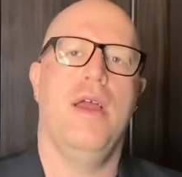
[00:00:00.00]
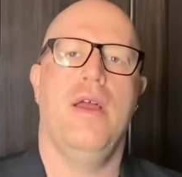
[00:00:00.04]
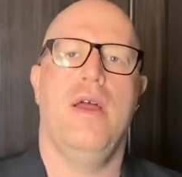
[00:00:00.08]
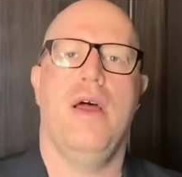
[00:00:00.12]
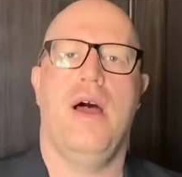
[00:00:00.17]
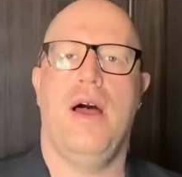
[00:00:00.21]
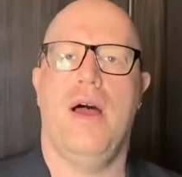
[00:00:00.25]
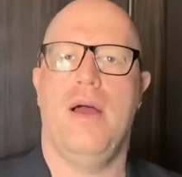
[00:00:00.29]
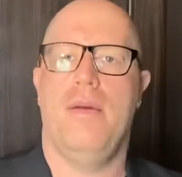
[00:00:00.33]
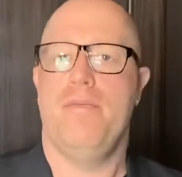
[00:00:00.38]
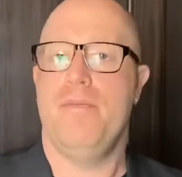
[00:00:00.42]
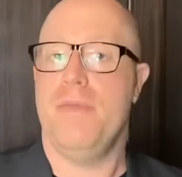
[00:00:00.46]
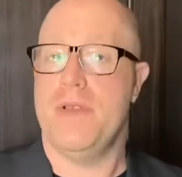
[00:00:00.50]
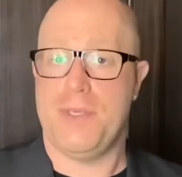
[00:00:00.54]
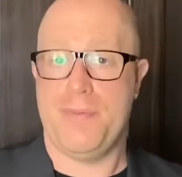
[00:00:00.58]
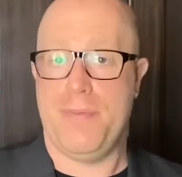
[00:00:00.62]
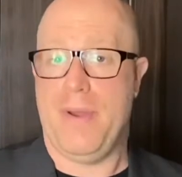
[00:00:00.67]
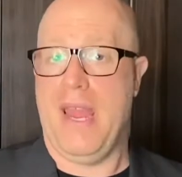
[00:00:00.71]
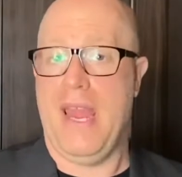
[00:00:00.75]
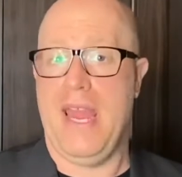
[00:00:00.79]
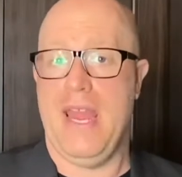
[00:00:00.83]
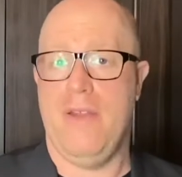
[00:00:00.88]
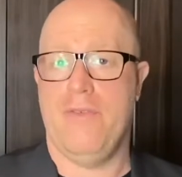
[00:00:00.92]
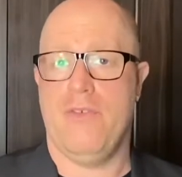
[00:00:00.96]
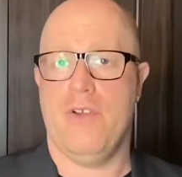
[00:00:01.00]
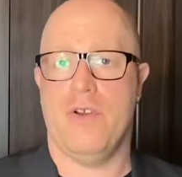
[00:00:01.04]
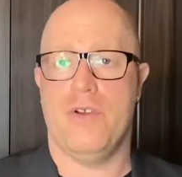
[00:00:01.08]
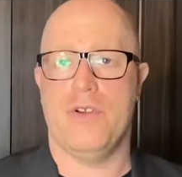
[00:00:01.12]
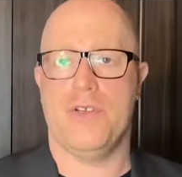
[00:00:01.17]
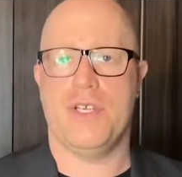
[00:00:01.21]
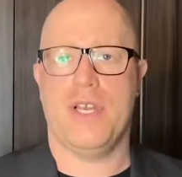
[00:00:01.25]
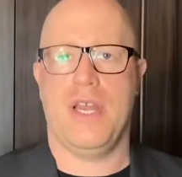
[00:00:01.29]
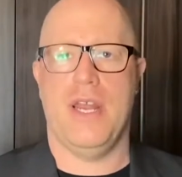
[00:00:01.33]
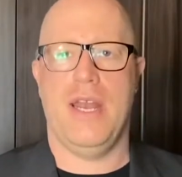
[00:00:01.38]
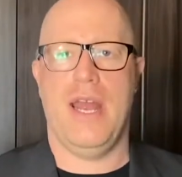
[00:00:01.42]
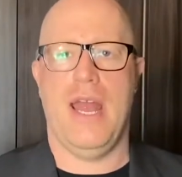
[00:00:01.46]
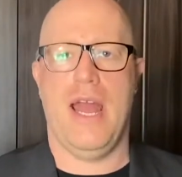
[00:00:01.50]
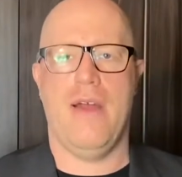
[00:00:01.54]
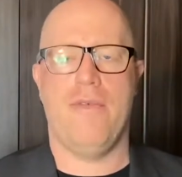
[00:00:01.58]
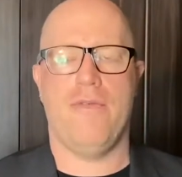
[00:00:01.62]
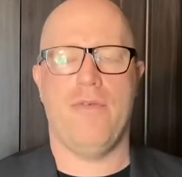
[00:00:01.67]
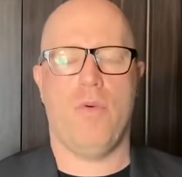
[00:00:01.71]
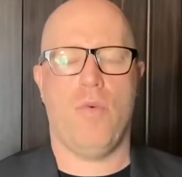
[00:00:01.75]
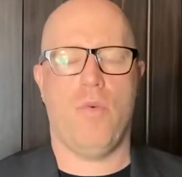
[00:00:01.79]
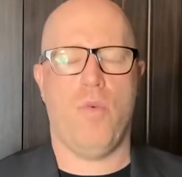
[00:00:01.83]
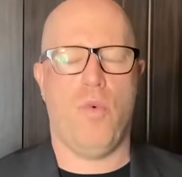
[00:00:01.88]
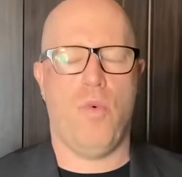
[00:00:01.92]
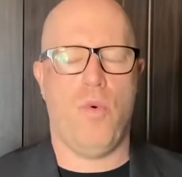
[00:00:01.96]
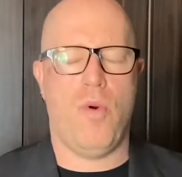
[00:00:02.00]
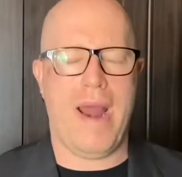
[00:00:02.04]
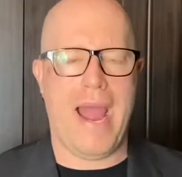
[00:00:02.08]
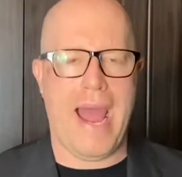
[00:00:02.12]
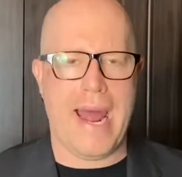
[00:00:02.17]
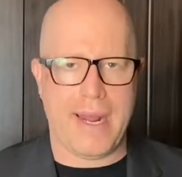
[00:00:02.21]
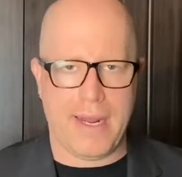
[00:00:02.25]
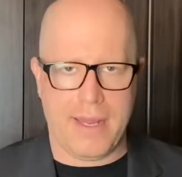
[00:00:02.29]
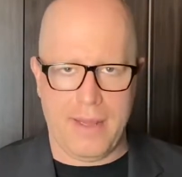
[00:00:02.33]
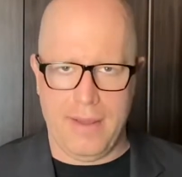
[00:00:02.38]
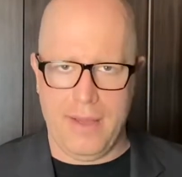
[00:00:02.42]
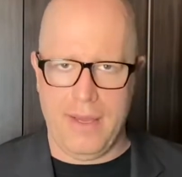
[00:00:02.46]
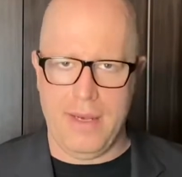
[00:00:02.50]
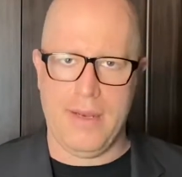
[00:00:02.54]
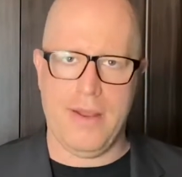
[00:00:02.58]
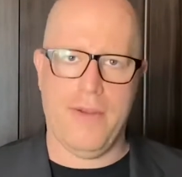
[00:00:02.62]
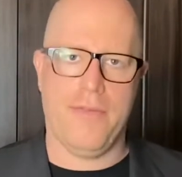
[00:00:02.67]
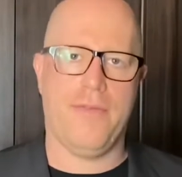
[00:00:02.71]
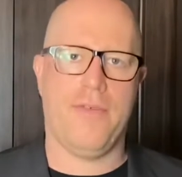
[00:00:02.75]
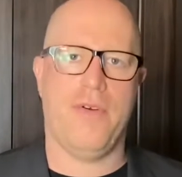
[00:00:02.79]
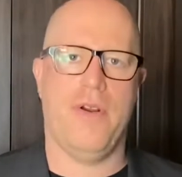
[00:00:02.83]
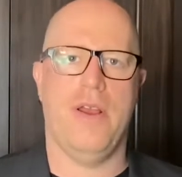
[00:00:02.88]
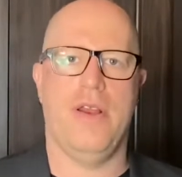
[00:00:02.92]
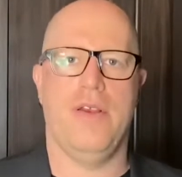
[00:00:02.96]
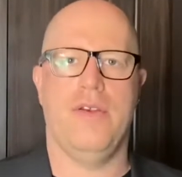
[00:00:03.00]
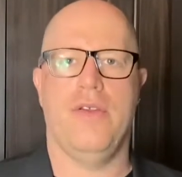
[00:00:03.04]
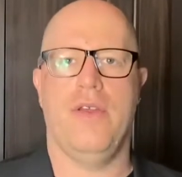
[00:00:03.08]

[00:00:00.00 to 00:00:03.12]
misbehaviors can have radically different